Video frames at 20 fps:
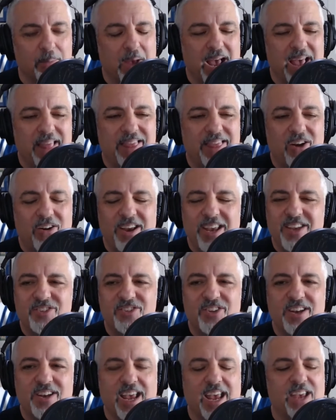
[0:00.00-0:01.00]
There isn't
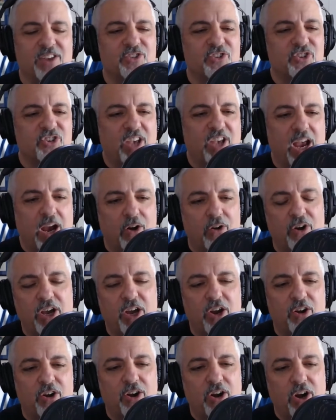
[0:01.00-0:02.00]
a
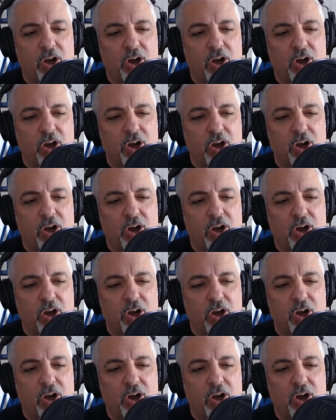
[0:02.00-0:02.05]
scarier